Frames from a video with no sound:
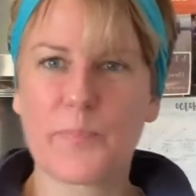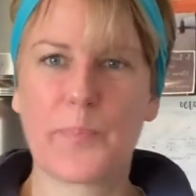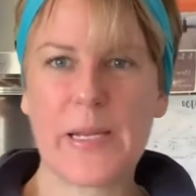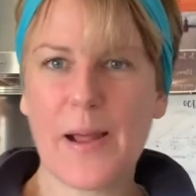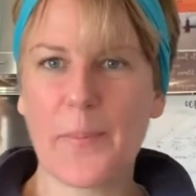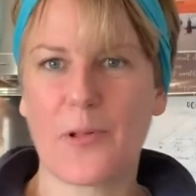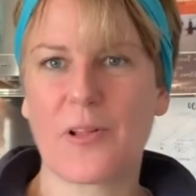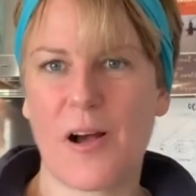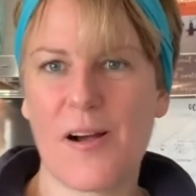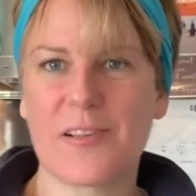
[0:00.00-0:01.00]
beat up old
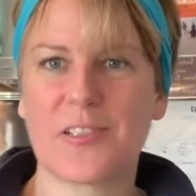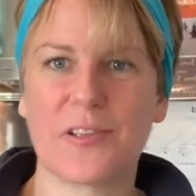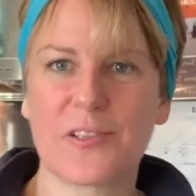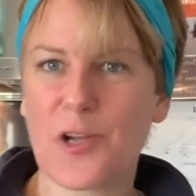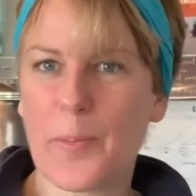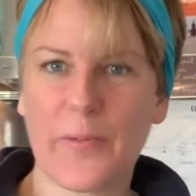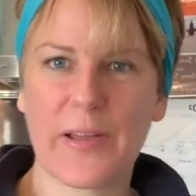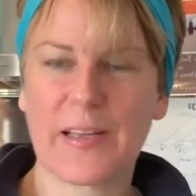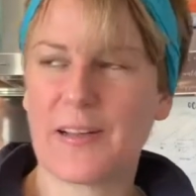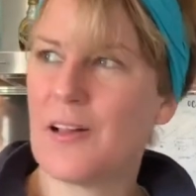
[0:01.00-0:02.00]
cars to the top of a
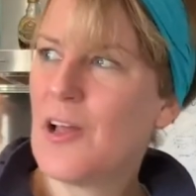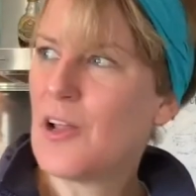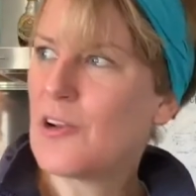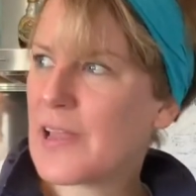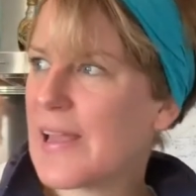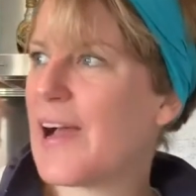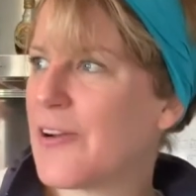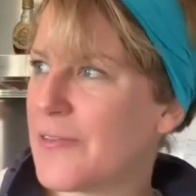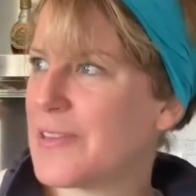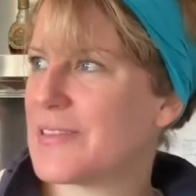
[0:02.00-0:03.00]
hill, looking out
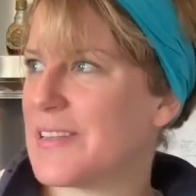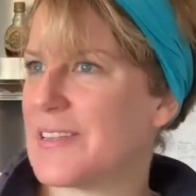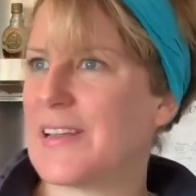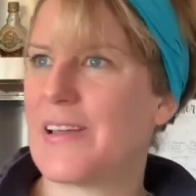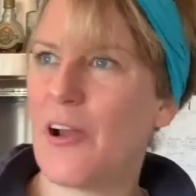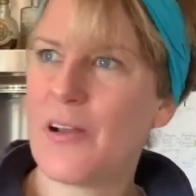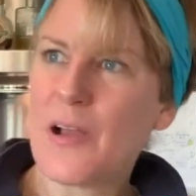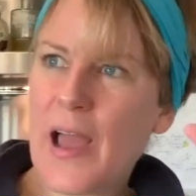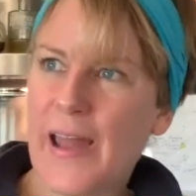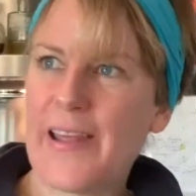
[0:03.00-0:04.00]
over the city,
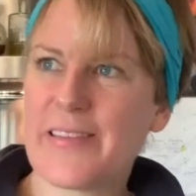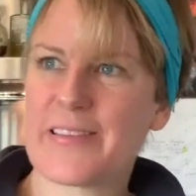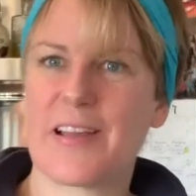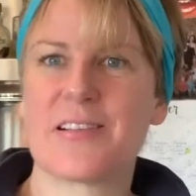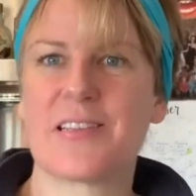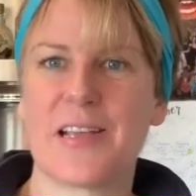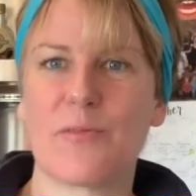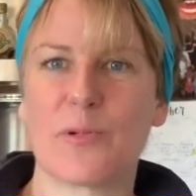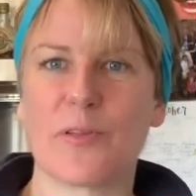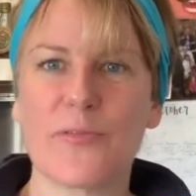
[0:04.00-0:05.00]
and at the
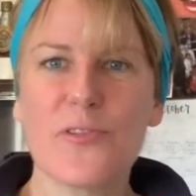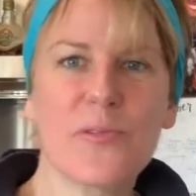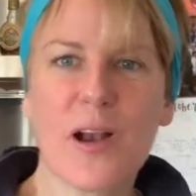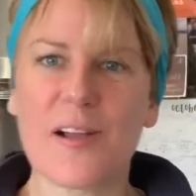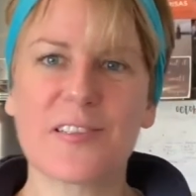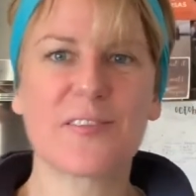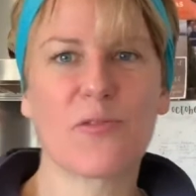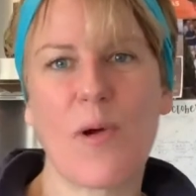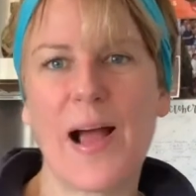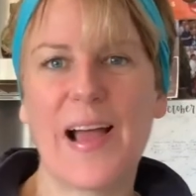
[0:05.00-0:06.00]
sunset with a few glasses of
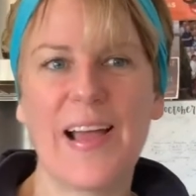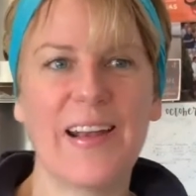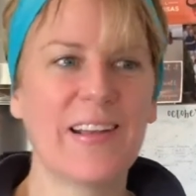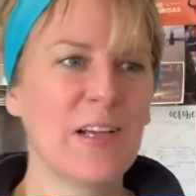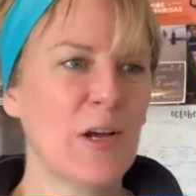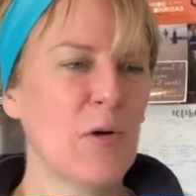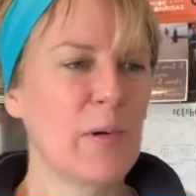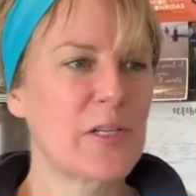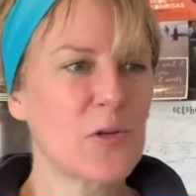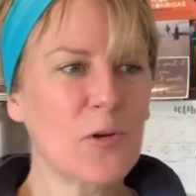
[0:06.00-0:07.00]
wine,
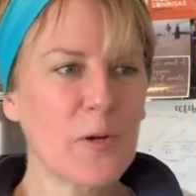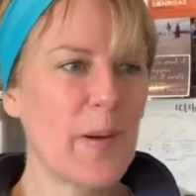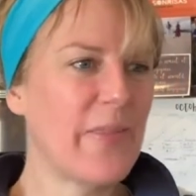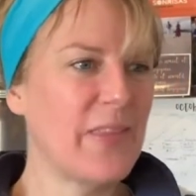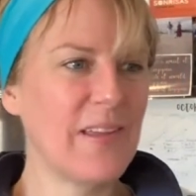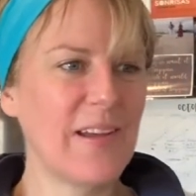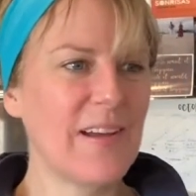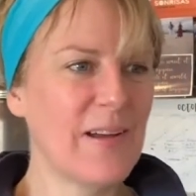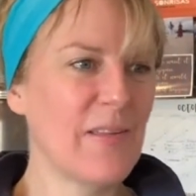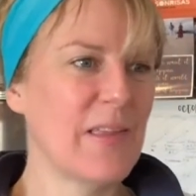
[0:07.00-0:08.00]
we'd talk about the
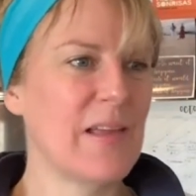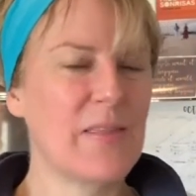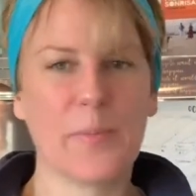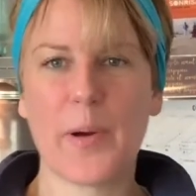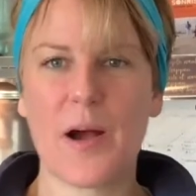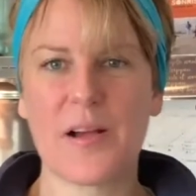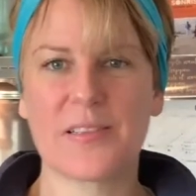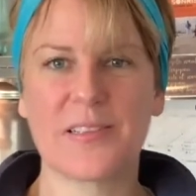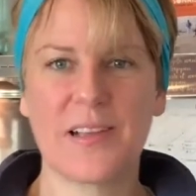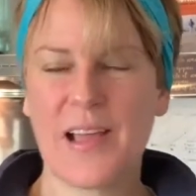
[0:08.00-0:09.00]
year in the
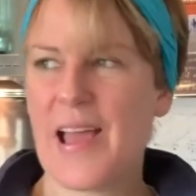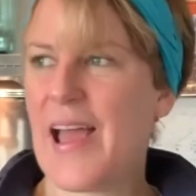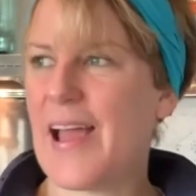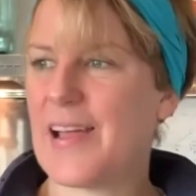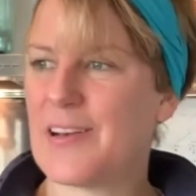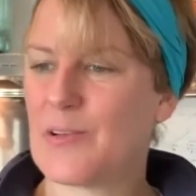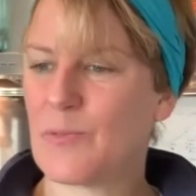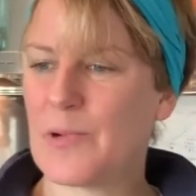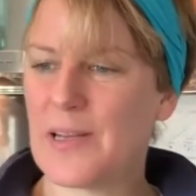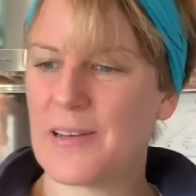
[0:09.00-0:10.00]
past, and
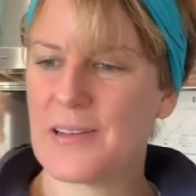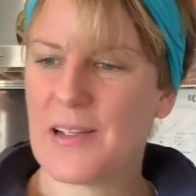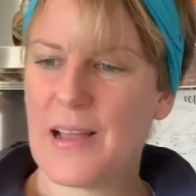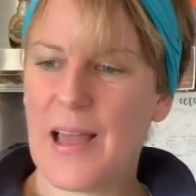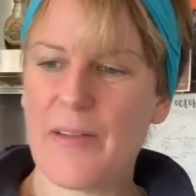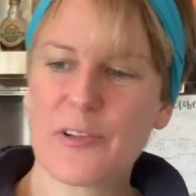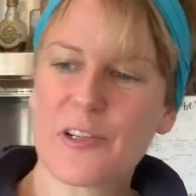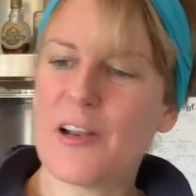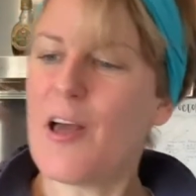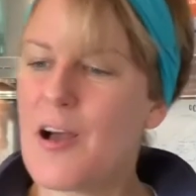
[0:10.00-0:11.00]
we'd have a
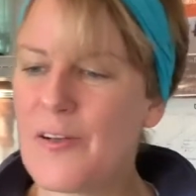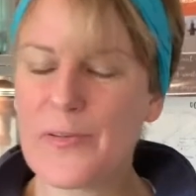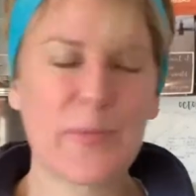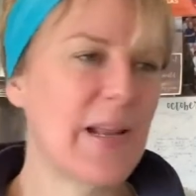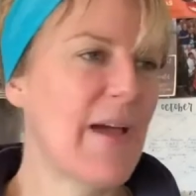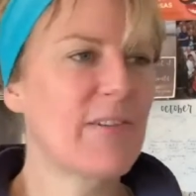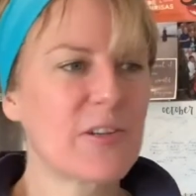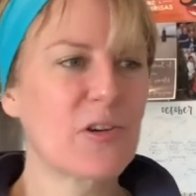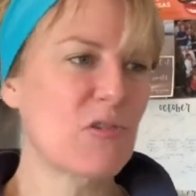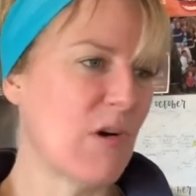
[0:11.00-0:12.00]
good laugh and we'd have a
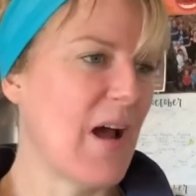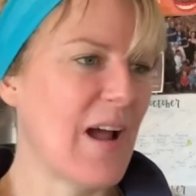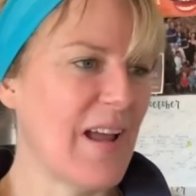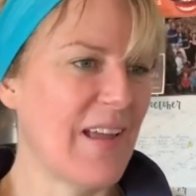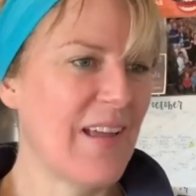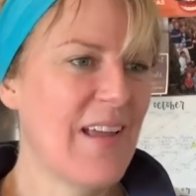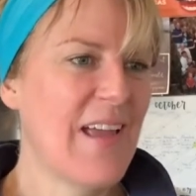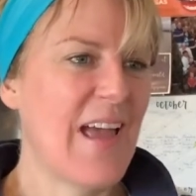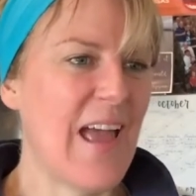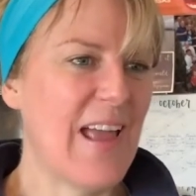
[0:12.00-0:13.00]
good cry.
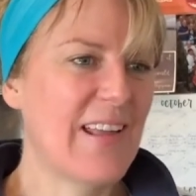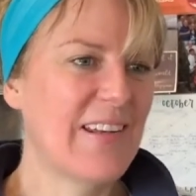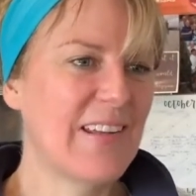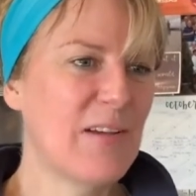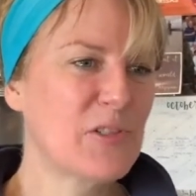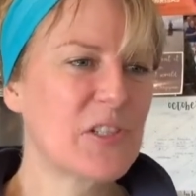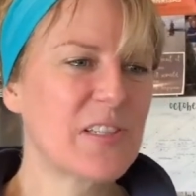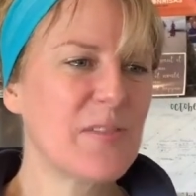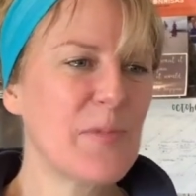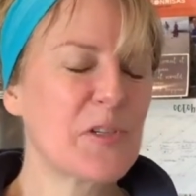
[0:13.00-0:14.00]
And it was
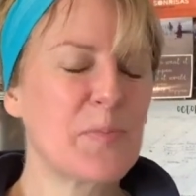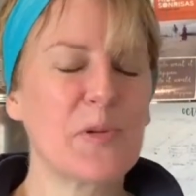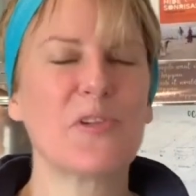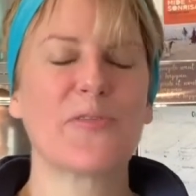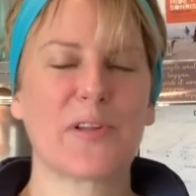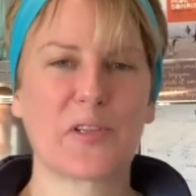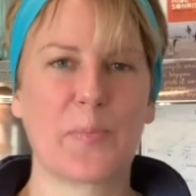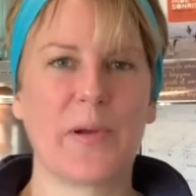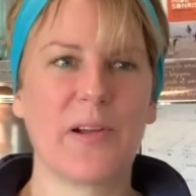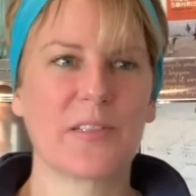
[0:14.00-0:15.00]
just the most beautiful
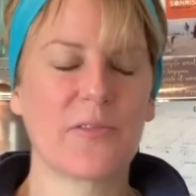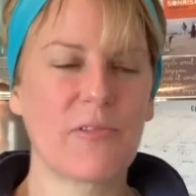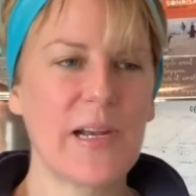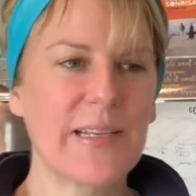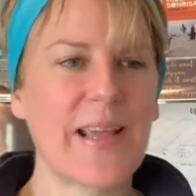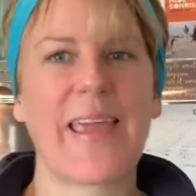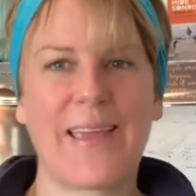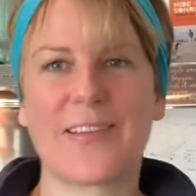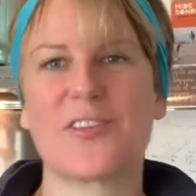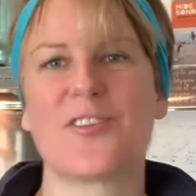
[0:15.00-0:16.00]
experience of really
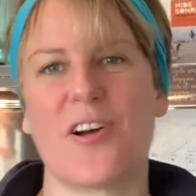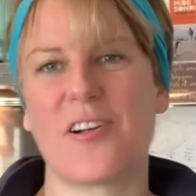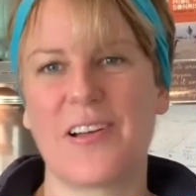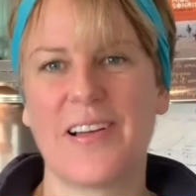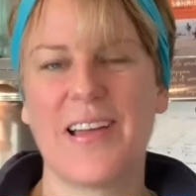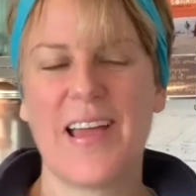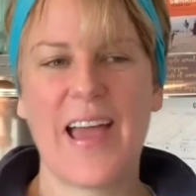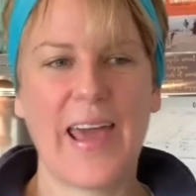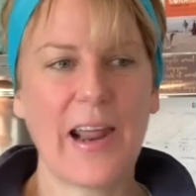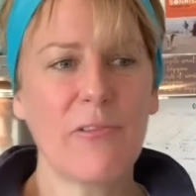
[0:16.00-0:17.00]
taking stock.
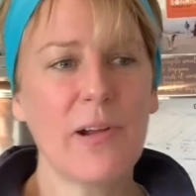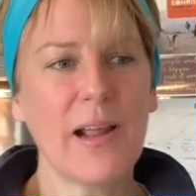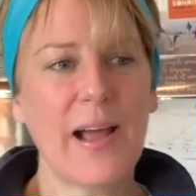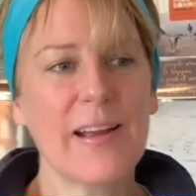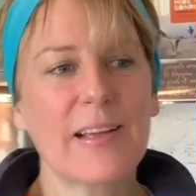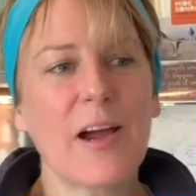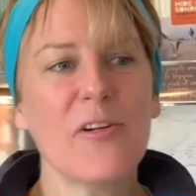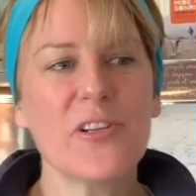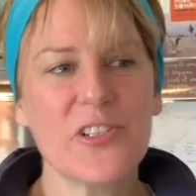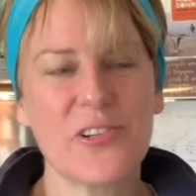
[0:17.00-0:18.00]
And I
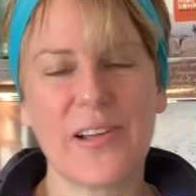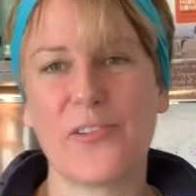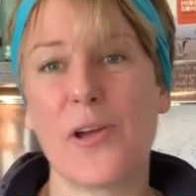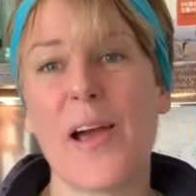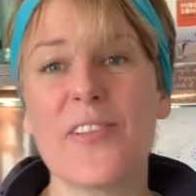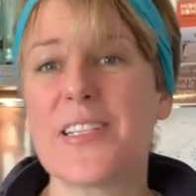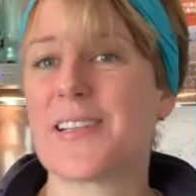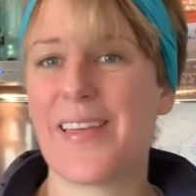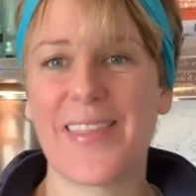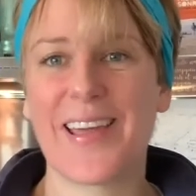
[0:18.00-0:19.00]
encourage you, if you haven't
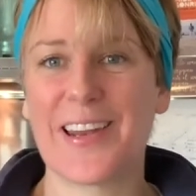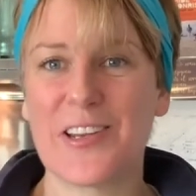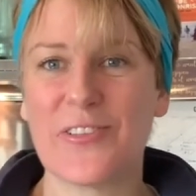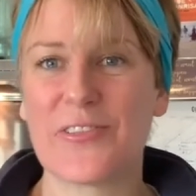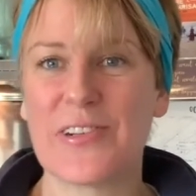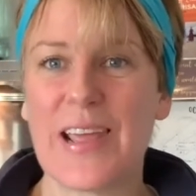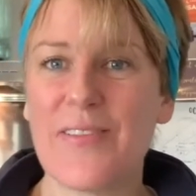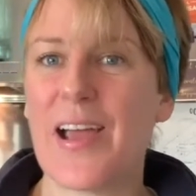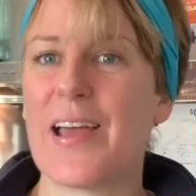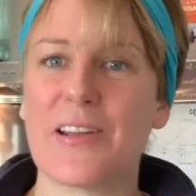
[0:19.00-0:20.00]
done that and you've
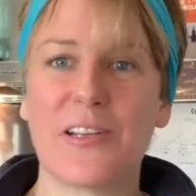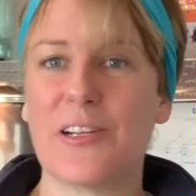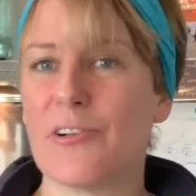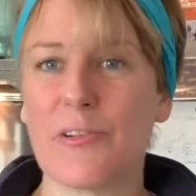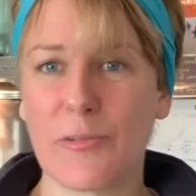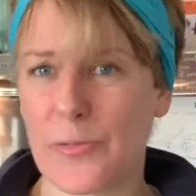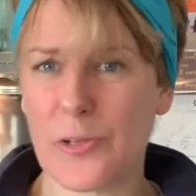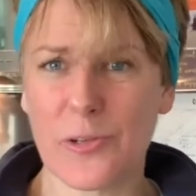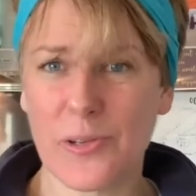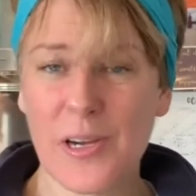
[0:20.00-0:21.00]
never had a year in
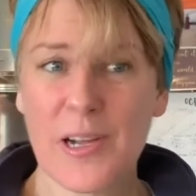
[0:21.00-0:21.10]
review